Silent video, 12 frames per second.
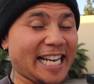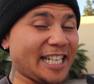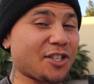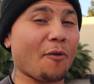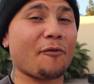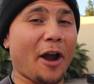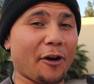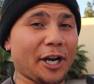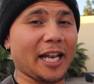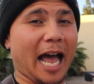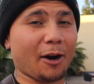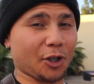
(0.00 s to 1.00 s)
It is a
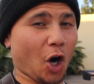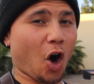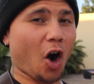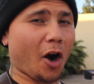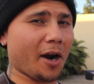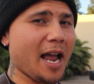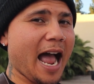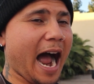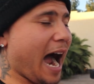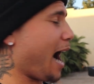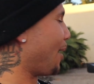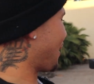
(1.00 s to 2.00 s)
very loud car,
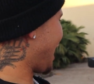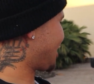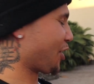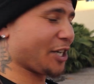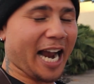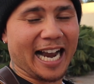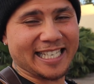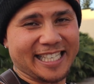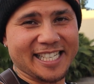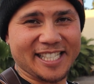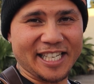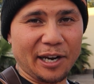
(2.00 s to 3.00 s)
as you guys
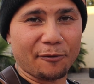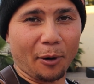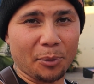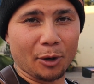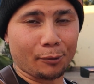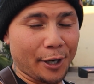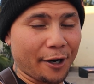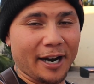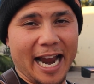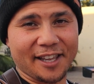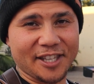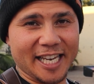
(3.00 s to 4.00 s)
can see from the rear
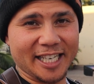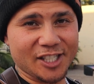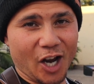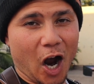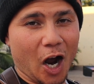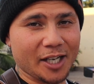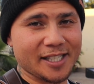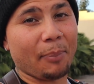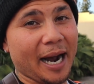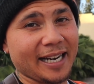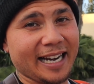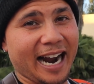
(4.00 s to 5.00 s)
and the exhaust.
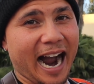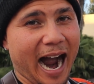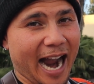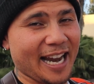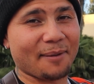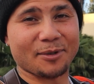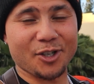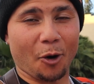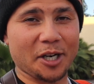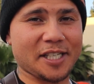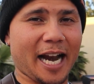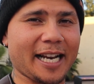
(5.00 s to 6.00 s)
But I am so
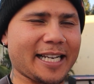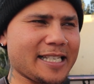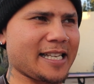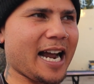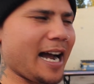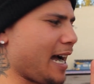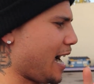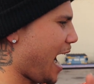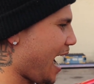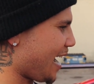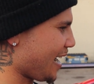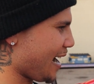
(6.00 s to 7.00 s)
excited because
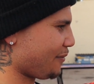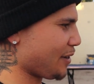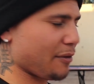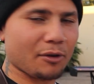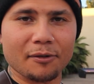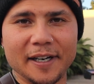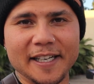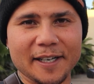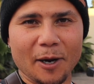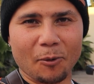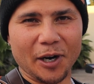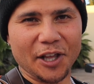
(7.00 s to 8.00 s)
I have never ridden
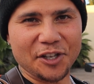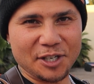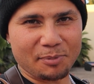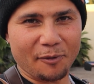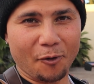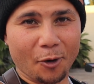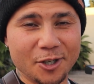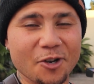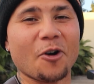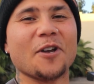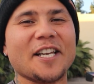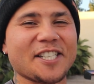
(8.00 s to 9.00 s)
in one of these before,
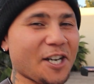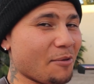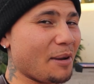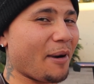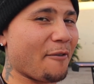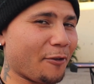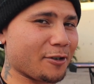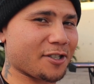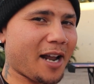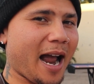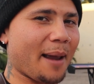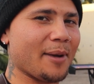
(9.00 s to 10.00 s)
so it's gonna be my first
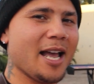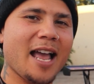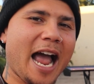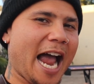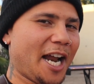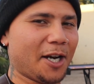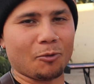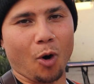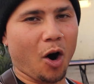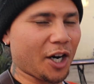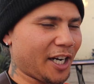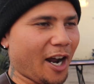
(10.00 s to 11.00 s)
time, and
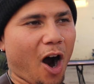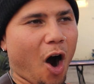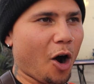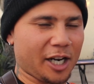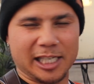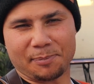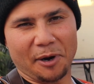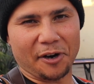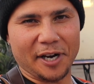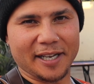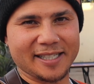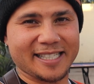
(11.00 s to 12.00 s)
we're gonna all
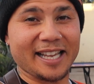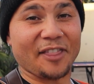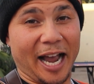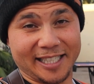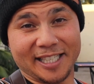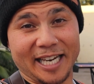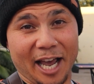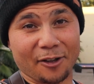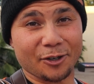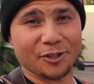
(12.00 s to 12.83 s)
experience that together.